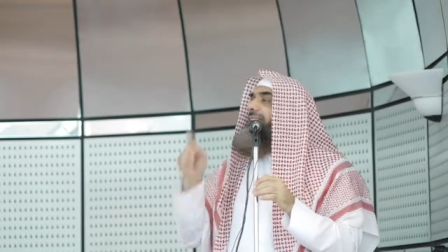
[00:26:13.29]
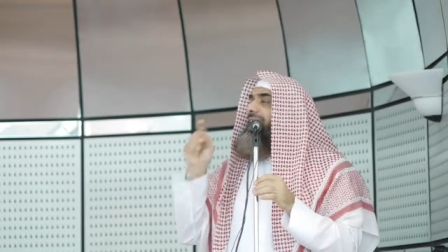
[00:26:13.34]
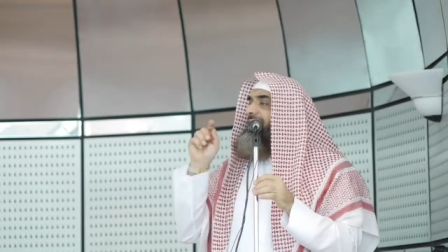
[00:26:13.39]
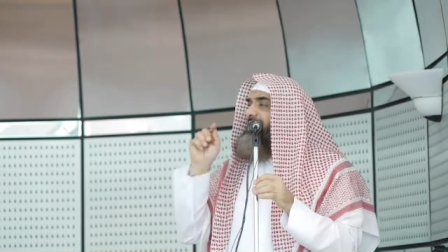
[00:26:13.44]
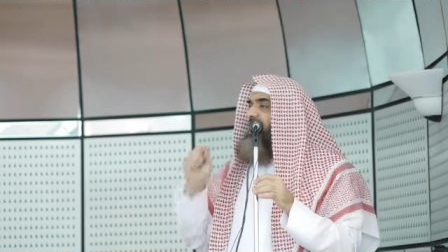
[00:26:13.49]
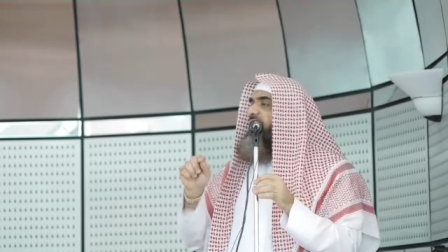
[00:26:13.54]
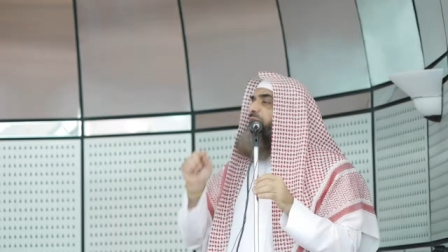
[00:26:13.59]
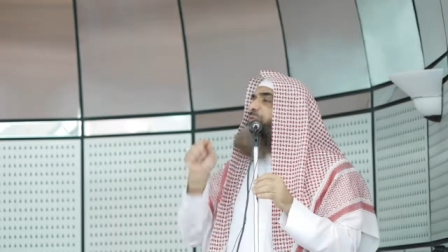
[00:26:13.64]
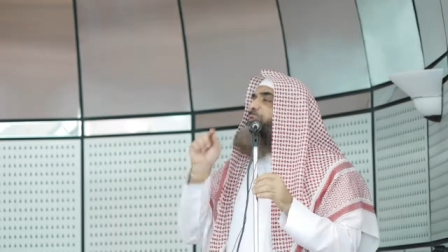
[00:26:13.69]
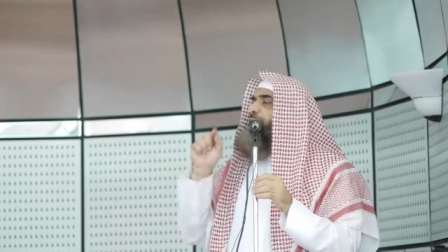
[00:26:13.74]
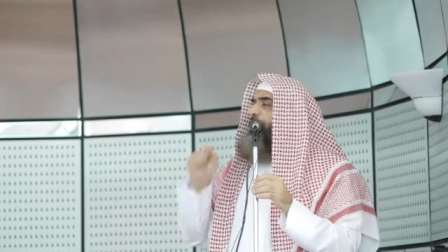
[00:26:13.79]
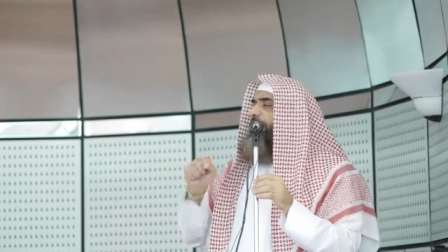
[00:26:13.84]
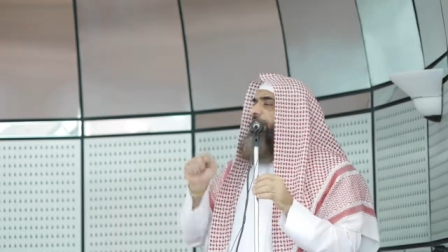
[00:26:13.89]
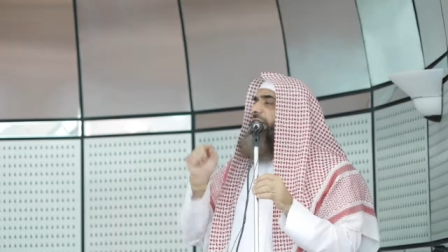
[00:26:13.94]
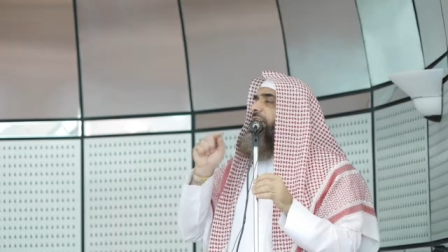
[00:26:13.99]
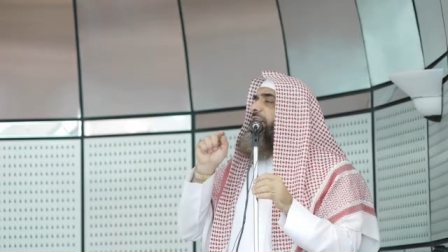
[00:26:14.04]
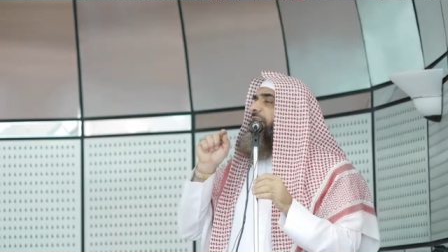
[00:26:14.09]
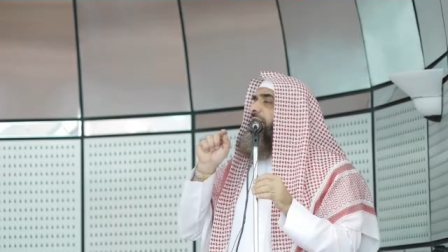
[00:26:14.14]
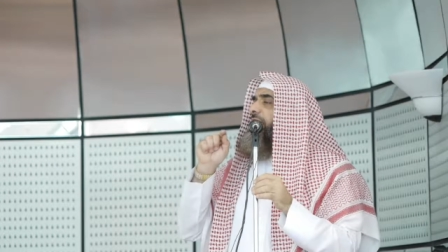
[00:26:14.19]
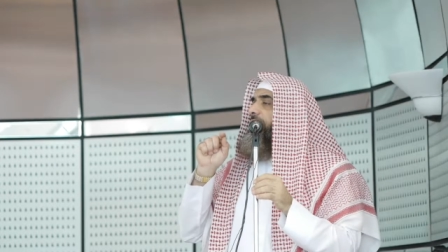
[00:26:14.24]
Does he
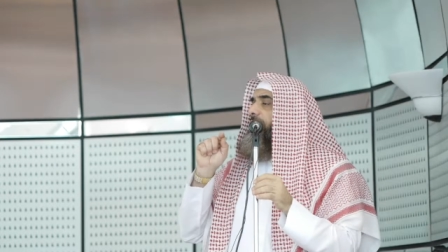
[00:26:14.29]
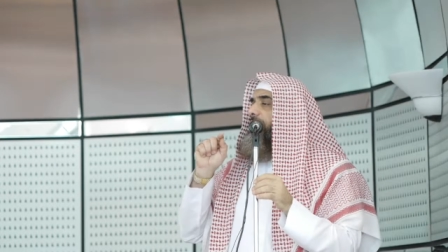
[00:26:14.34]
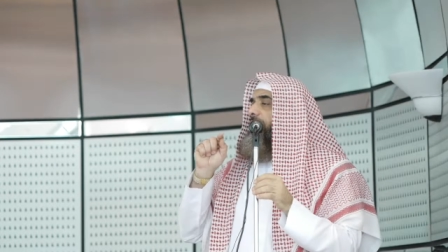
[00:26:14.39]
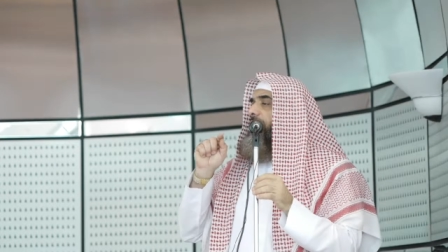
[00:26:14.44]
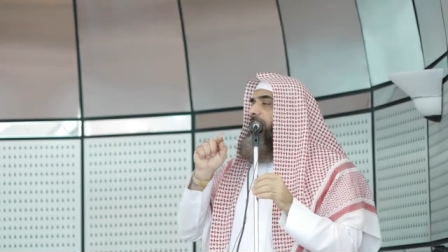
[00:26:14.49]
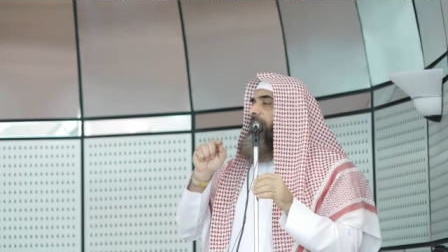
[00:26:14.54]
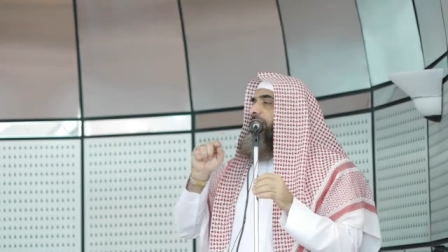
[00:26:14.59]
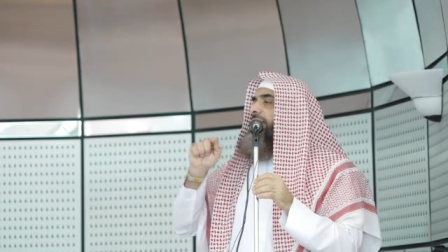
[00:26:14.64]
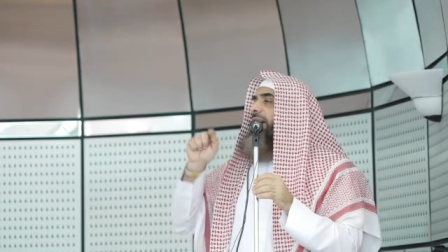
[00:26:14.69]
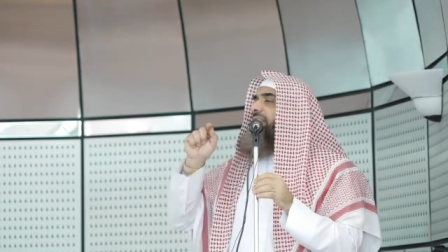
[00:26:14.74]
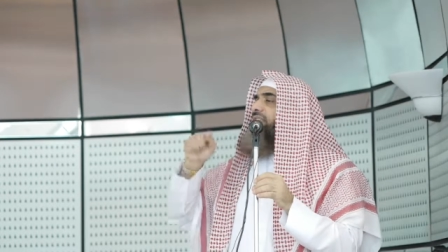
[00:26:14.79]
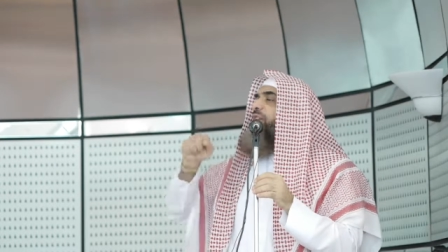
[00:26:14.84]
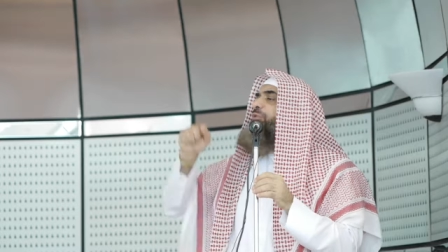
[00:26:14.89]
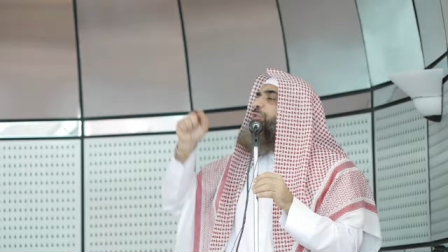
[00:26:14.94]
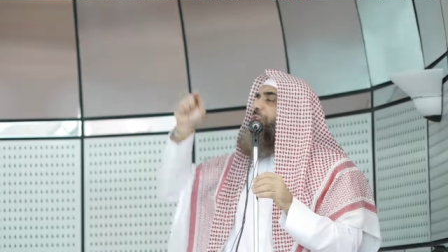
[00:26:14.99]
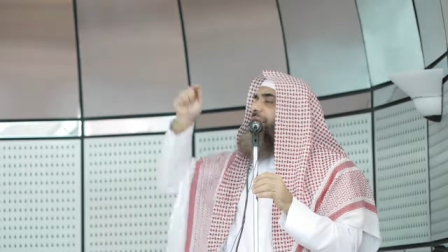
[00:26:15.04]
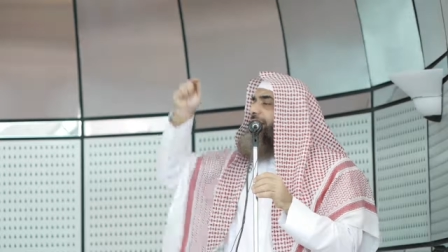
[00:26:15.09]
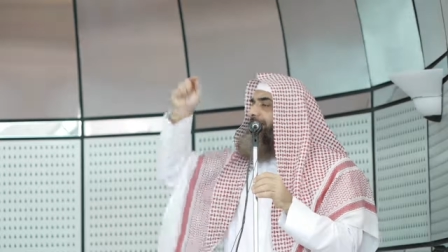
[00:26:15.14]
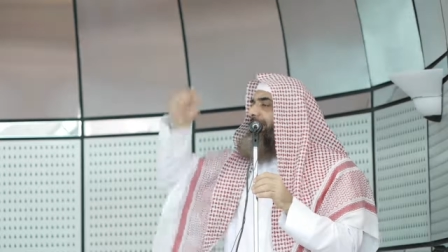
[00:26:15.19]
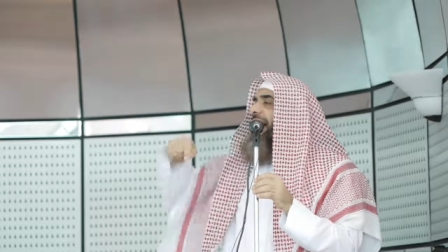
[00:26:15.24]
feel that if
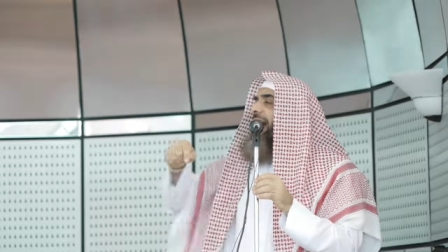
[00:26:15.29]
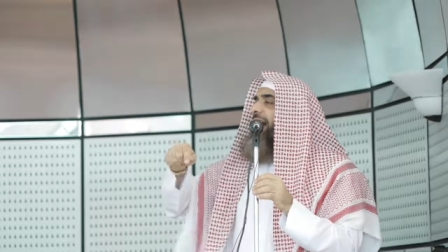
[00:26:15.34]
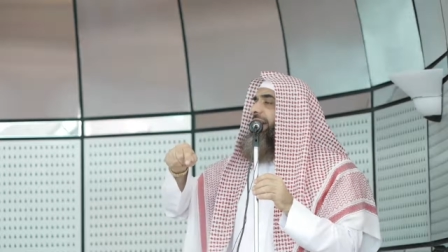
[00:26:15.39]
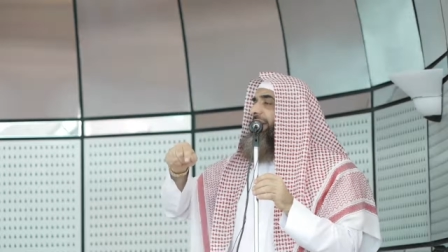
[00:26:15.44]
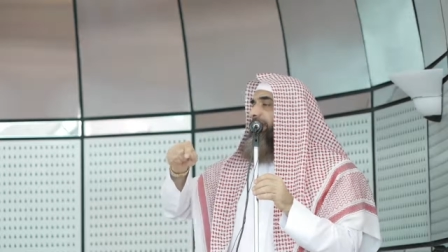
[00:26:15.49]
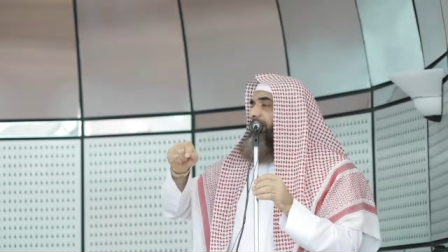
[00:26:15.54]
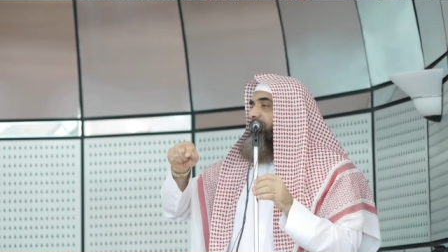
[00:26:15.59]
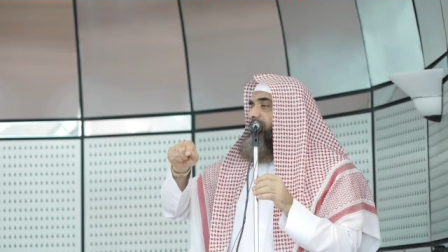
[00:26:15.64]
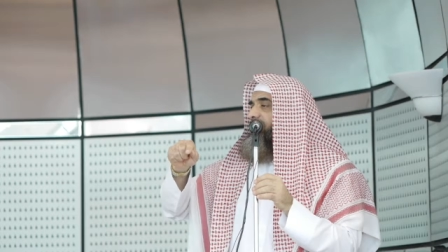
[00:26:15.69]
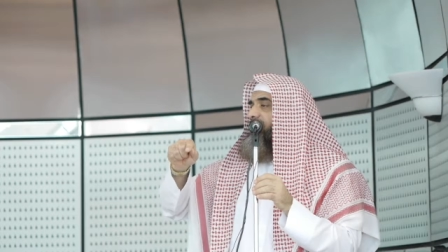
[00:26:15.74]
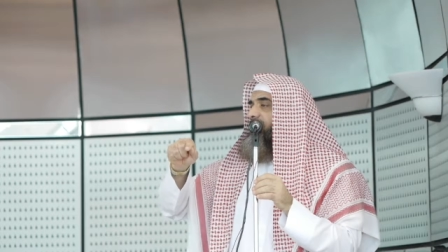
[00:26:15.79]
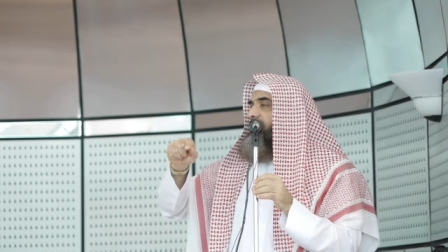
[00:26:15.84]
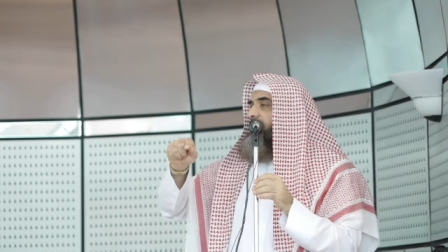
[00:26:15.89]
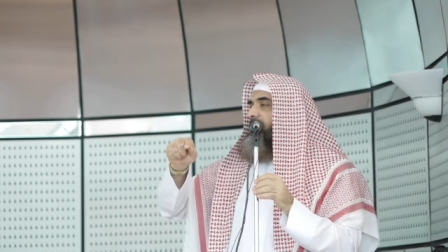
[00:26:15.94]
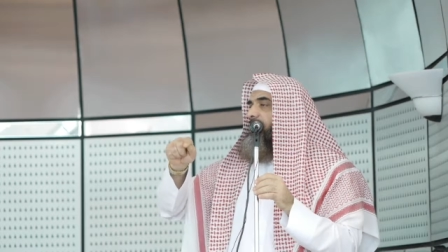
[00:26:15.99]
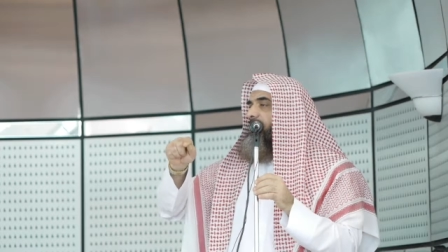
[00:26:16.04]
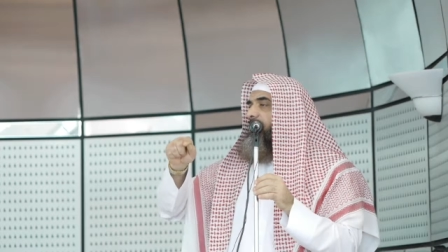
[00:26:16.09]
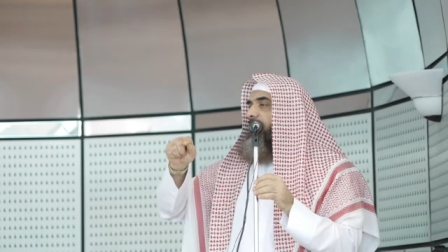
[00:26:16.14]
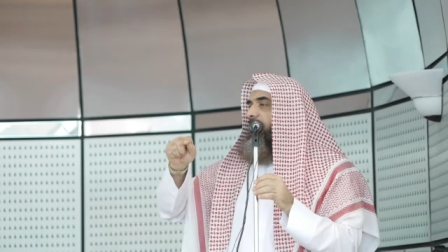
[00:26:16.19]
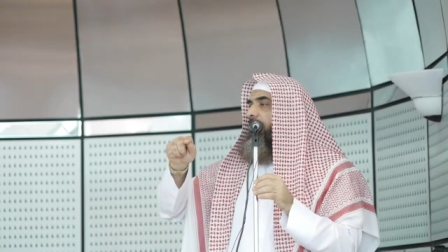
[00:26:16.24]
he
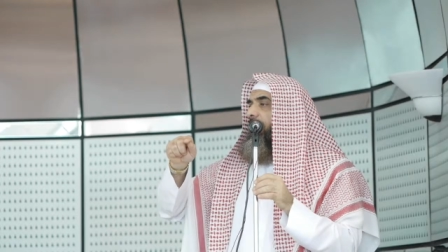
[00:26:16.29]
dies,